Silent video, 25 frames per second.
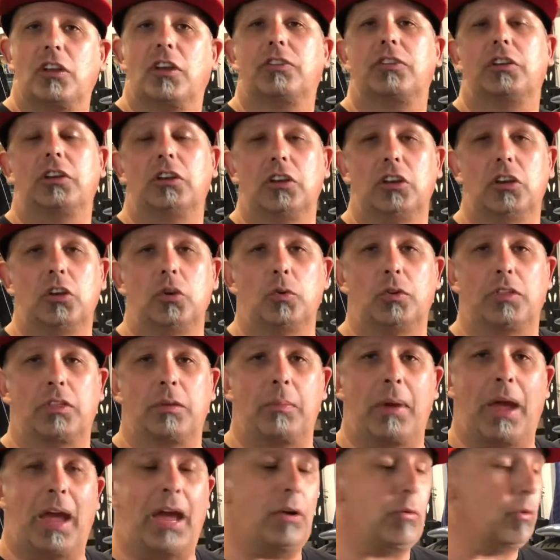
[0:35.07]
nothing to do with
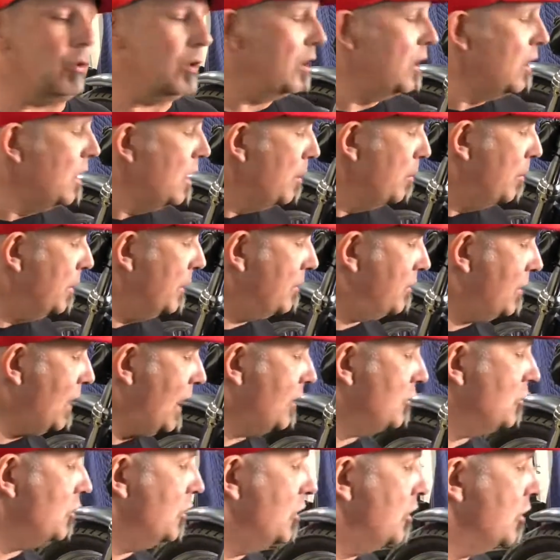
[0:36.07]
the battery, but it's
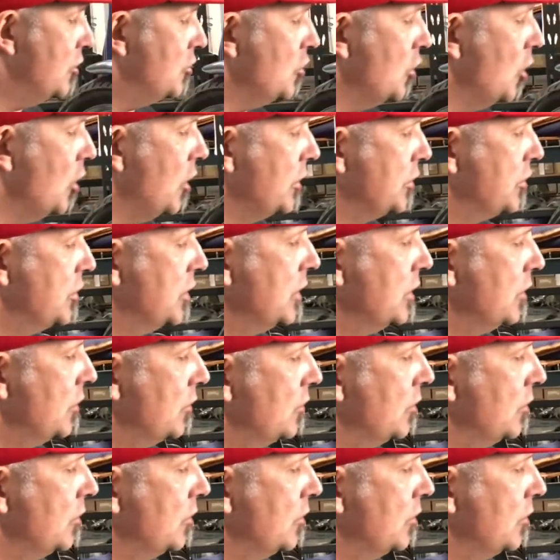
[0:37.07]
actually the charging